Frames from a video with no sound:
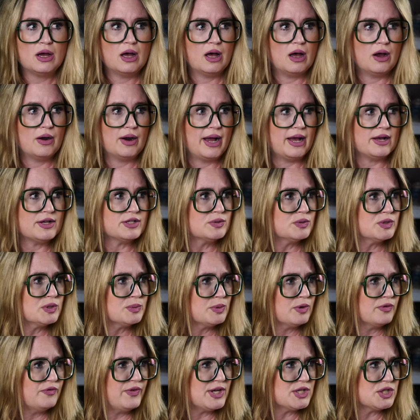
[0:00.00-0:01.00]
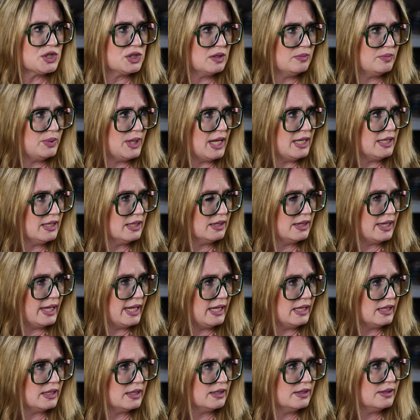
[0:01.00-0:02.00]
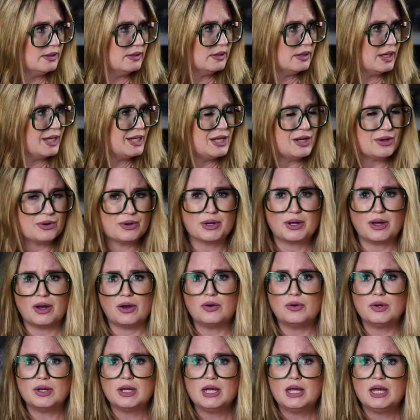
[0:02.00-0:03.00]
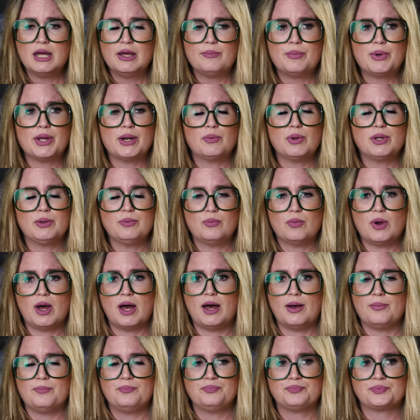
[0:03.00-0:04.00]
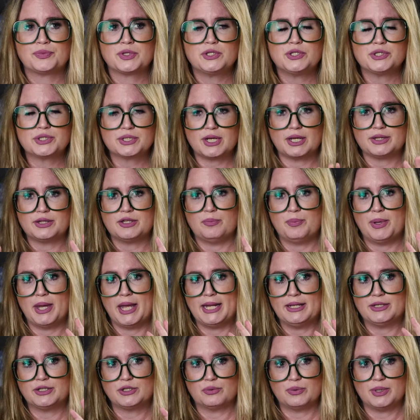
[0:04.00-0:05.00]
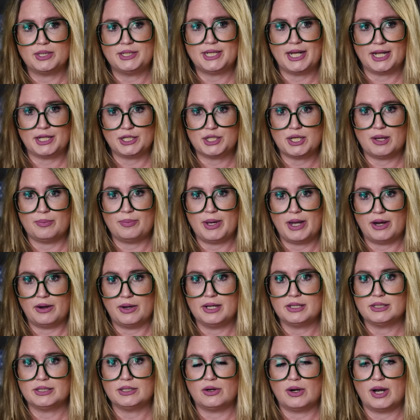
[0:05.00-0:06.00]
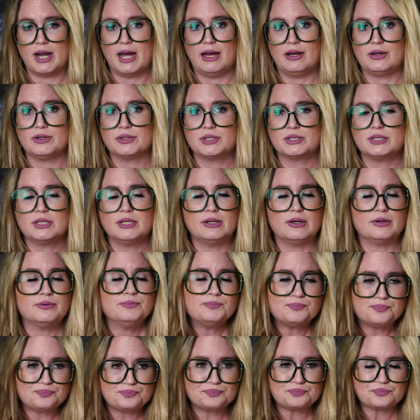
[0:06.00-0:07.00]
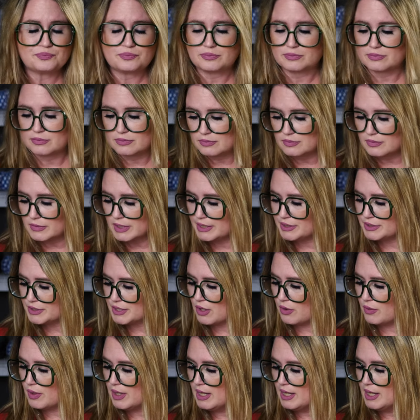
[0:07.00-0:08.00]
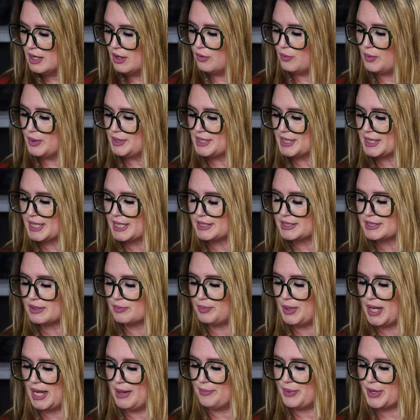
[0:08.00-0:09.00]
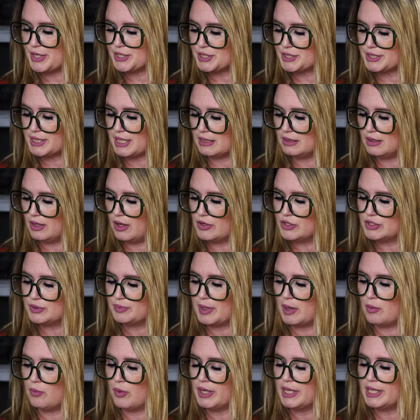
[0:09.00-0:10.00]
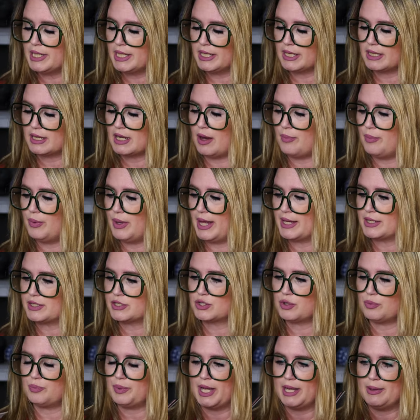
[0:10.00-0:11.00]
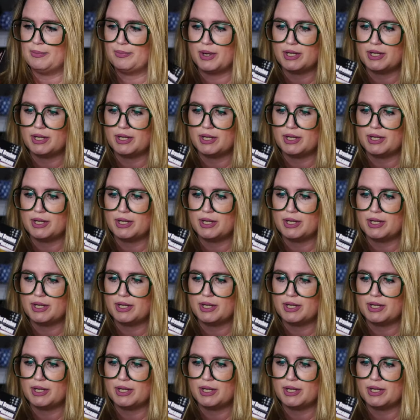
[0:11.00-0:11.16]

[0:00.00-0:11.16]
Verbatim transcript: Our house was professionally painted like a year ago, but we um, just got the paint to retouch up areas in our house, you know. And so we did get some paint brushes at Lowe's, but I wanted to get a couple extra paint